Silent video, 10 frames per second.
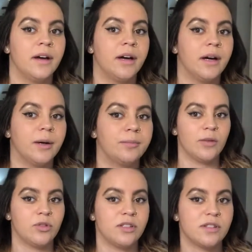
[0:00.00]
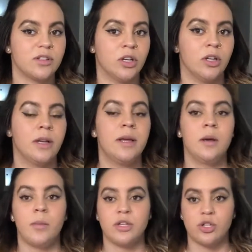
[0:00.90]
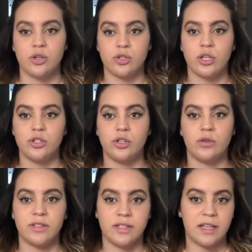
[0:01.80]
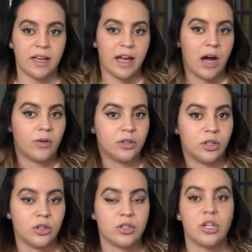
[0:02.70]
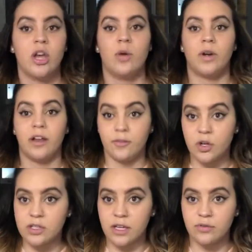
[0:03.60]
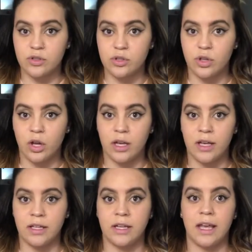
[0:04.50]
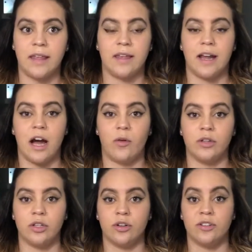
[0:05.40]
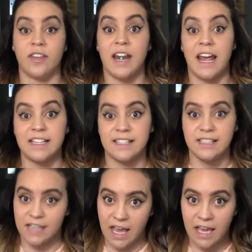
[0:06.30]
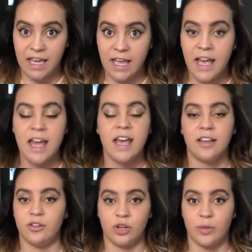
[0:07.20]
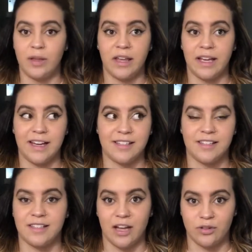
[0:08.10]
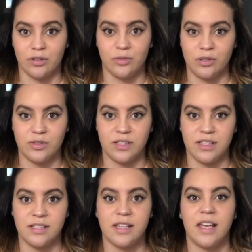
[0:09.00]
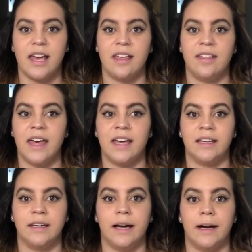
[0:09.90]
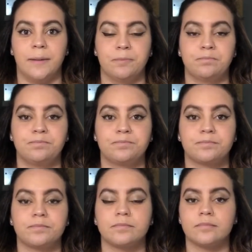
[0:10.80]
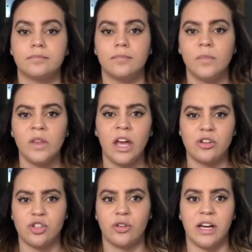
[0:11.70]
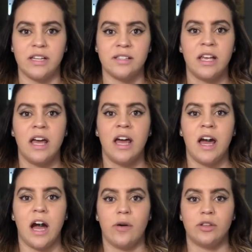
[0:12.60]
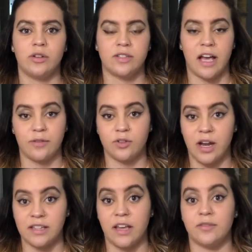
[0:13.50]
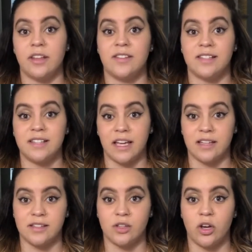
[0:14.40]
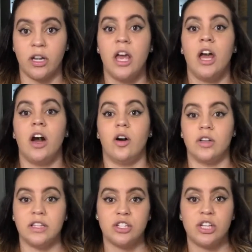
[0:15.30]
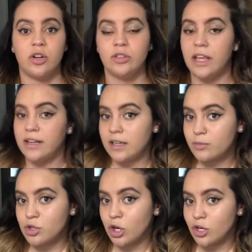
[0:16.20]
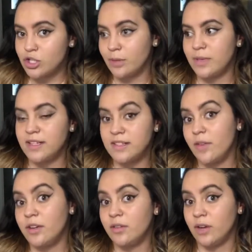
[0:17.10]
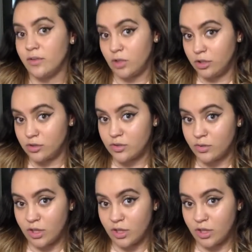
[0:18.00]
I will insert pictures so you can see like how it looked when I first left the salon and then how it looked the next day. You're gonna be like astounded when you see these. And then I'll show you guys how it looked after I left the second salon. Oh, and then she only ended up charging me $75 for the